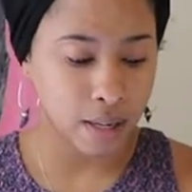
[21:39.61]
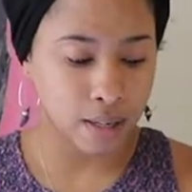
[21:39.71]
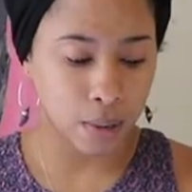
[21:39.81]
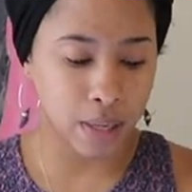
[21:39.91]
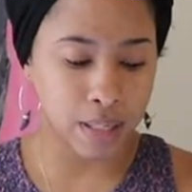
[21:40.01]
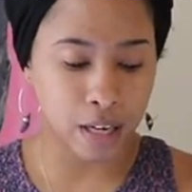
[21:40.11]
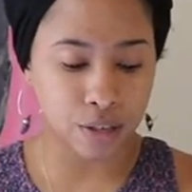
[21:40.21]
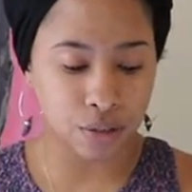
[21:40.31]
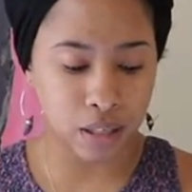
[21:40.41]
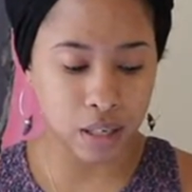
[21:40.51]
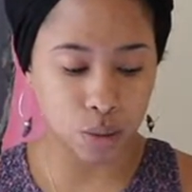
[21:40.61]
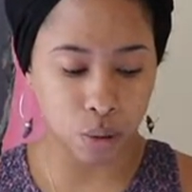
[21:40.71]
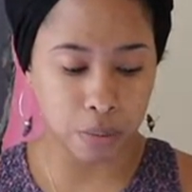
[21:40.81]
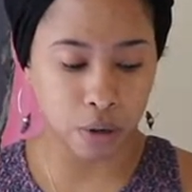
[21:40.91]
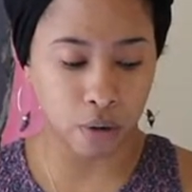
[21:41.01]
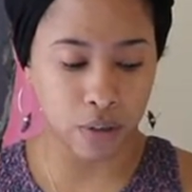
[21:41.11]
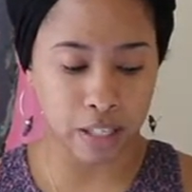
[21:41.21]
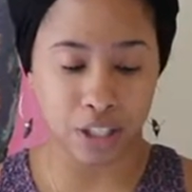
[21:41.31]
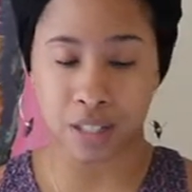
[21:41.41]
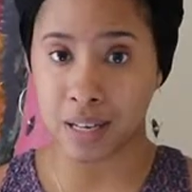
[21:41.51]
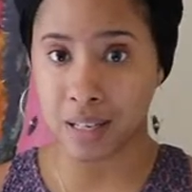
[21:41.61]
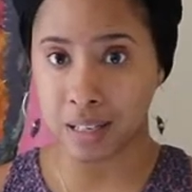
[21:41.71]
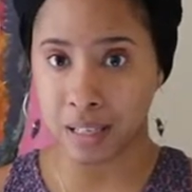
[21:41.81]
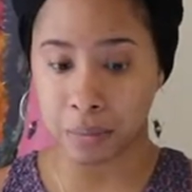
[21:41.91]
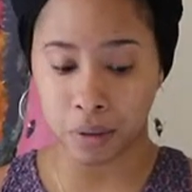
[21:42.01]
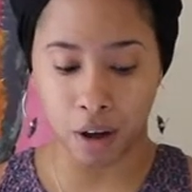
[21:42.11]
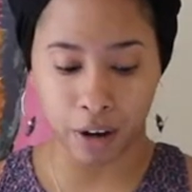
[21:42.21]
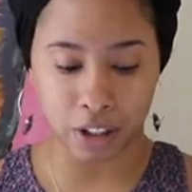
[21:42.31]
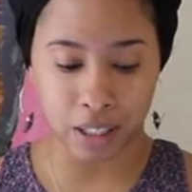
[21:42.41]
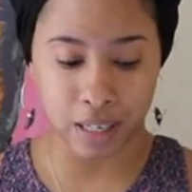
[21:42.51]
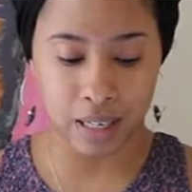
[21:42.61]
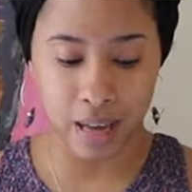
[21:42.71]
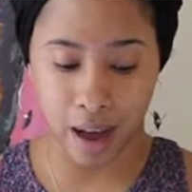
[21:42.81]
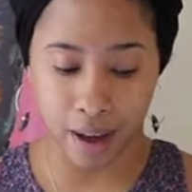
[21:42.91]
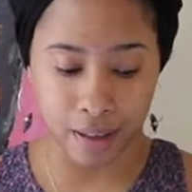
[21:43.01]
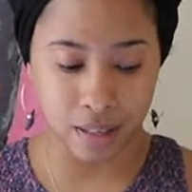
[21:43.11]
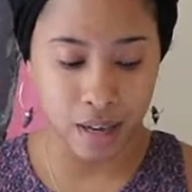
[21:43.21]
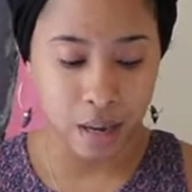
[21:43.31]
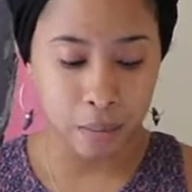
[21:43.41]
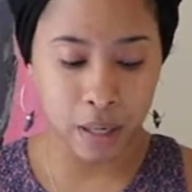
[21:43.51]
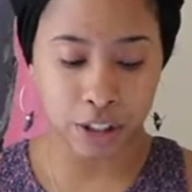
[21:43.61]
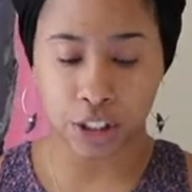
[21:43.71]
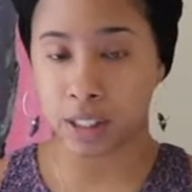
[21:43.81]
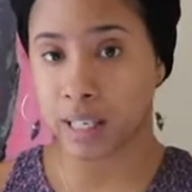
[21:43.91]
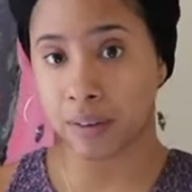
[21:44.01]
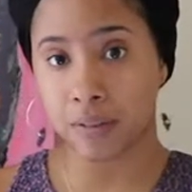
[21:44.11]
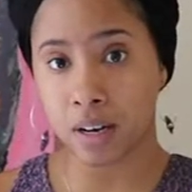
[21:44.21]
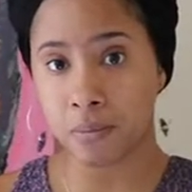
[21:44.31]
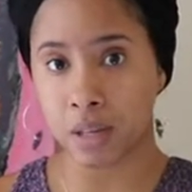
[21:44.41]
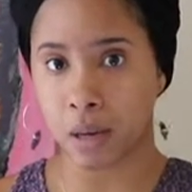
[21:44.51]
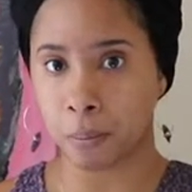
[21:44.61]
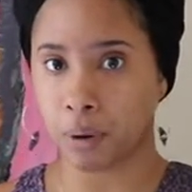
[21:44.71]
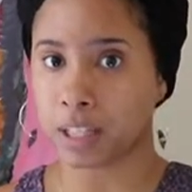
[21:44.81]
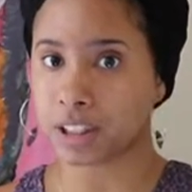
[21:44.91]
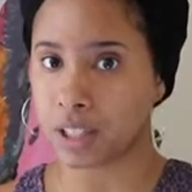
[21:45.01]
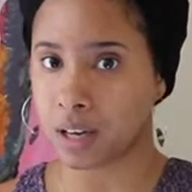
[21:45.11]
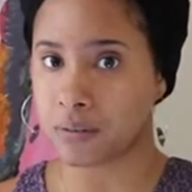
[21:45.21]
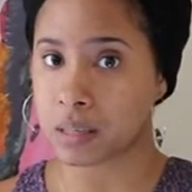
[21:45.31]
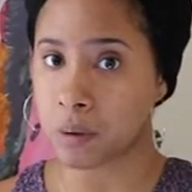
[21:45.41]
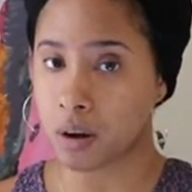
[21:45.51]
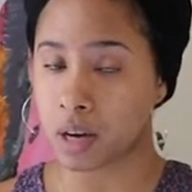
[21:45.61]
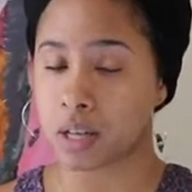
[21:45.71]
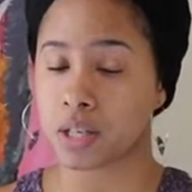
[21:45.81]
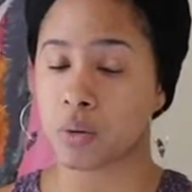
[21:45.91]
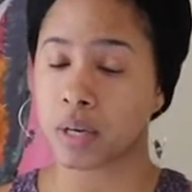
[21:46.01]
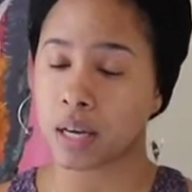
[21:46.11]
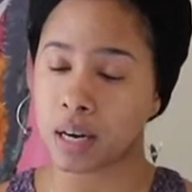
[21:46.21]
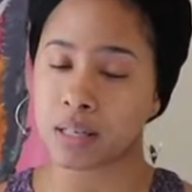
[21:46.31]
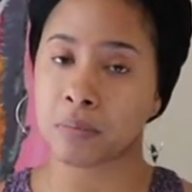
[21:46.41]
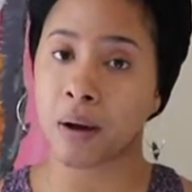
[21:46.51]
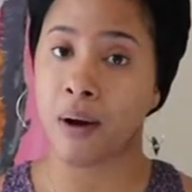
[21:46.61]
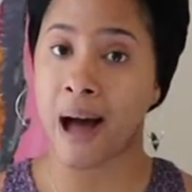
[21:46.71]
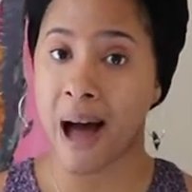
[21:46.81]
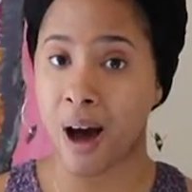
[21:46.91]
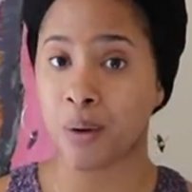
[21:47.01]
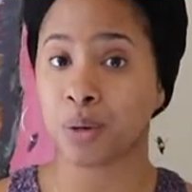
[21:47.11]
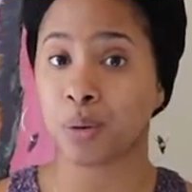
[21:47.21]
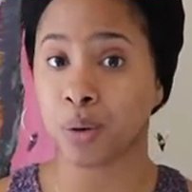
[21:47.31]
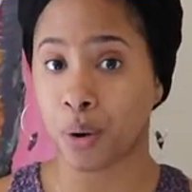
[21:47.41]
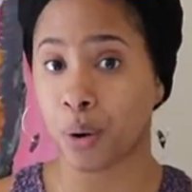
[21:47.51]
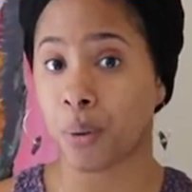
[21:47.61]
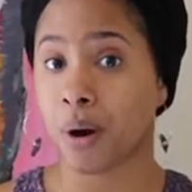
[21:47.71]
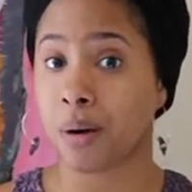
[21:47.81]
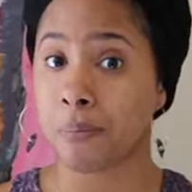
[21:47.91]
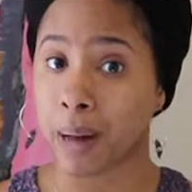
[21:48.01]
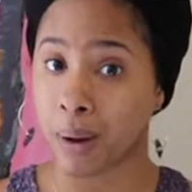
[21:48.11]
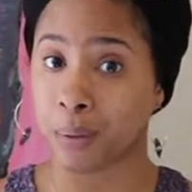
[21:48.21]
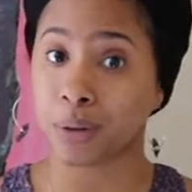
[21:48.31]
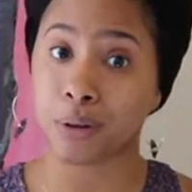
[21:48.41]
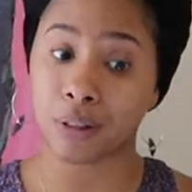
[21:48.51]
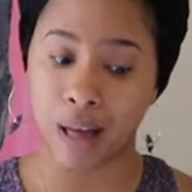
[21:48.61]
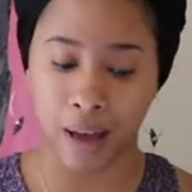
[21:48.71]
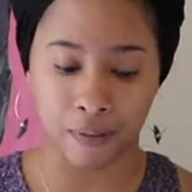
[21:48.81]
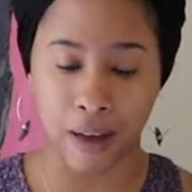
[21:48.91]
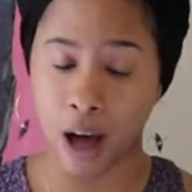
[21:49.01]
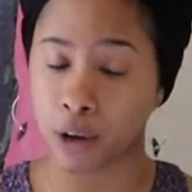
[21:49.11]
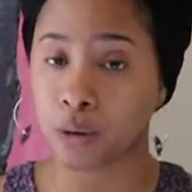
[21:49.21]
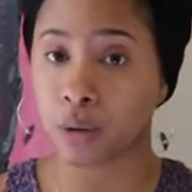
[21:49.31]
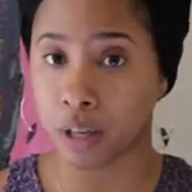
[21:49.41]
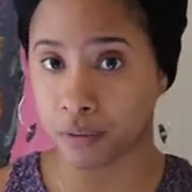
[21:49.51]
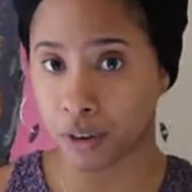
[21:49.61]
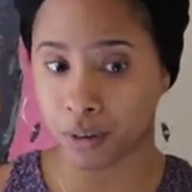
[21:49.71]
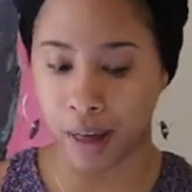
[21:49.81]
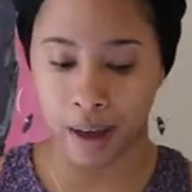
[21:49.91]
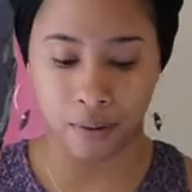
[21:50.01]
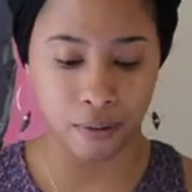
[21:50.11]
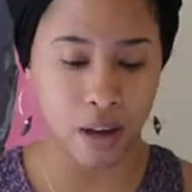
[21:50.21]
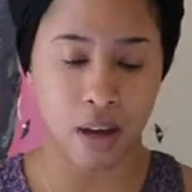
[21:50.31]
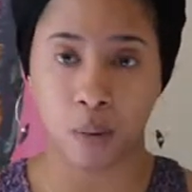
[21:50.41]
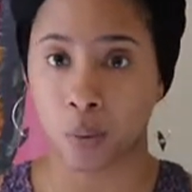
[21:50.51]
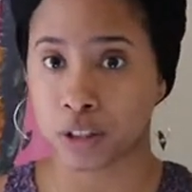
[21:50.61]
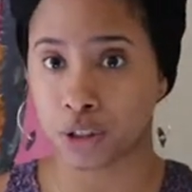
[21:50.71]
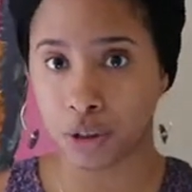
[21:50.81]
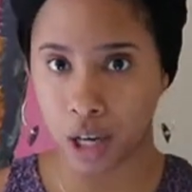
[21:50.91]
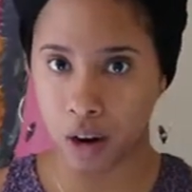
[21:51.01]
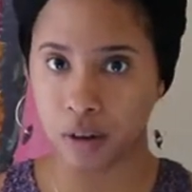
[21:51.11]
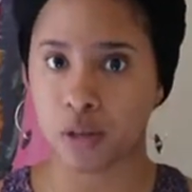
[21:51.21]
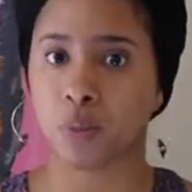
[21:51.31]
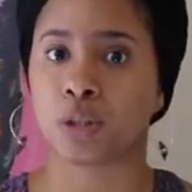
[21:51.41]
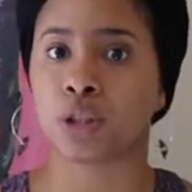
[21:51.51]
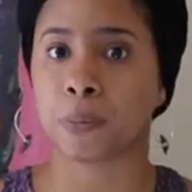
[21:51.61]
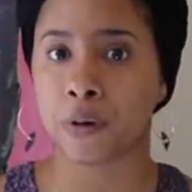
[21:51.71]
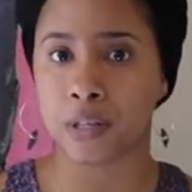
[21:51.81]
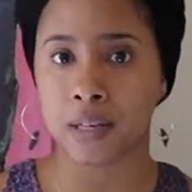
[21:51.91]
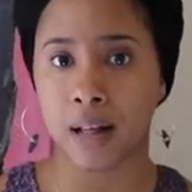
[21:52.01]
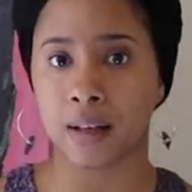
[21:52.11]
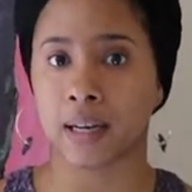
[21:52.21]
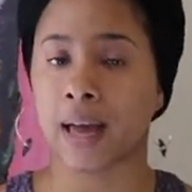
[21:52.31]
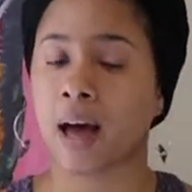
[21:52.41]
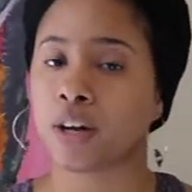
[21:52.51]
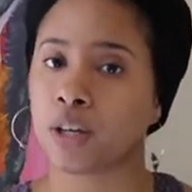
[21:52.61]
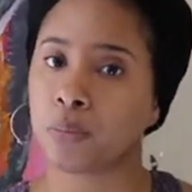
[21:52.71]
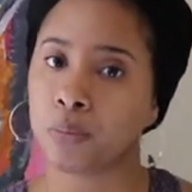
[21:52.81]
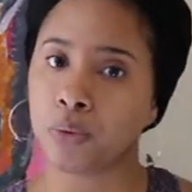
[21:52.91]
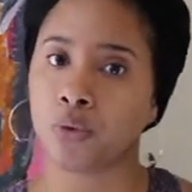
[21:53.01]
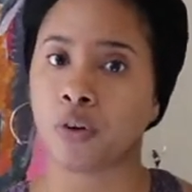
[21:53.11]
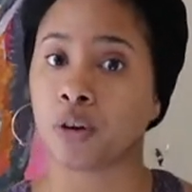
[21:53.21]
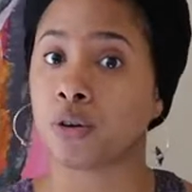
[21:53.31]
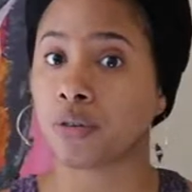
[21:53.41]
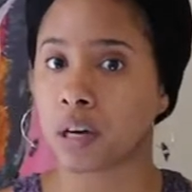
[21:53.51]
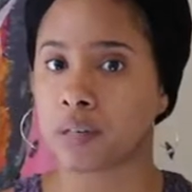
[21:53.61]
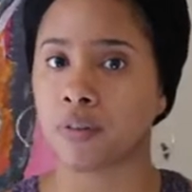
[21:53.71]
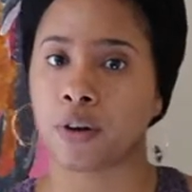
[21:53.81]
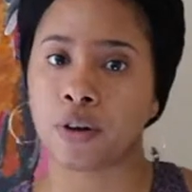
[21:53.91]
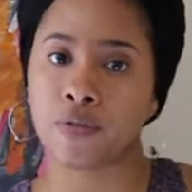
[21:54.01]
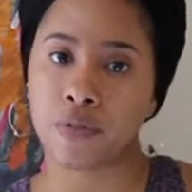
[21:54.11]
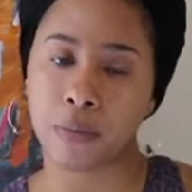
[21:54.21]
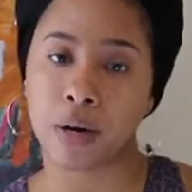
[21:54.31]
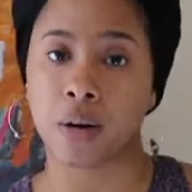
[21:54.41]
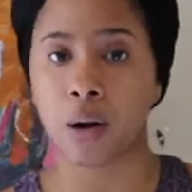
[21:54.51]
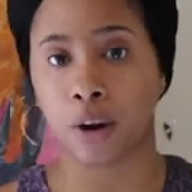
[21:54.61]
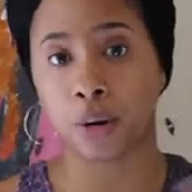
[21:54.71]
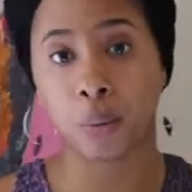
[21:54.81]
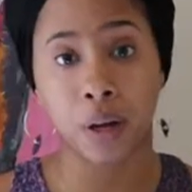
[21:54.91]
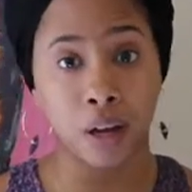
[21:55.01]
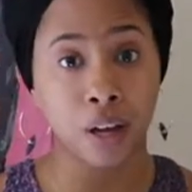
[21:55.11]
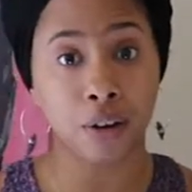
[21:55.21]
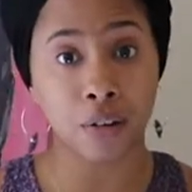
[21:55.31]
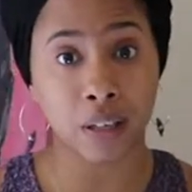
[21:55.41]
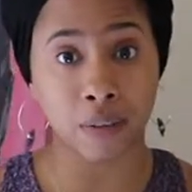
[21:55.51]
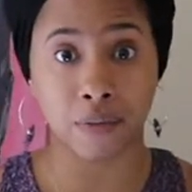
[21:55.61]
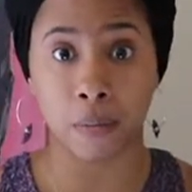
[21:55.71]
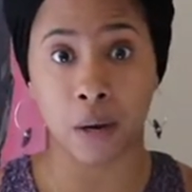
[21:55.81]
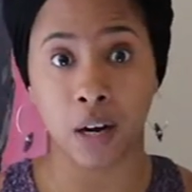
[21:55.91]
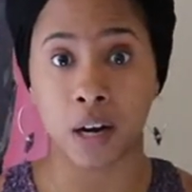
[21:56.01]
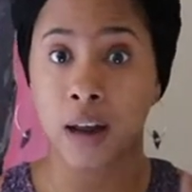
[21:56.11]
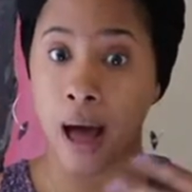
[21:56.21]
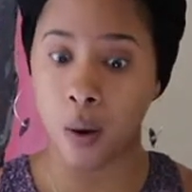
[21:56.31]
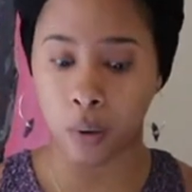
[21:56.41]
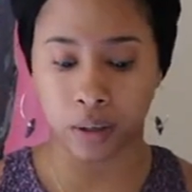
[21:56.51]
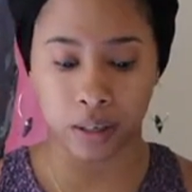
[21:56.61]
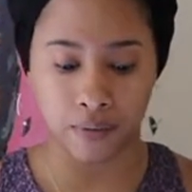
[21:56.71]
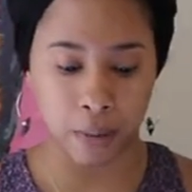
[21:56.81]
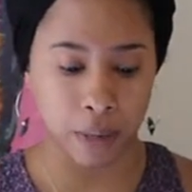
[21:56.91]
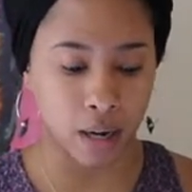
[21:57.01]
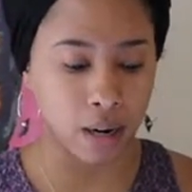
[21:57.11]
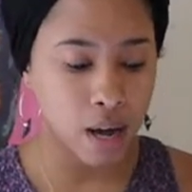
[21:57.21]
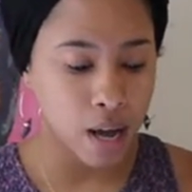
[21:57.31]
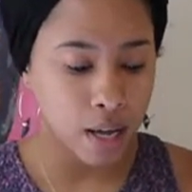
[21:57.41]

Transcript: So it's interesting to observe that she doesn't seem large in his eyes because she's given him the impression of smallness. So again, it's about how you go about your life, how you live your life. What's your character? What's your personality? How do you move? Are you graceful? Are you feminine? Are you innerly feminine and outwardly feminine?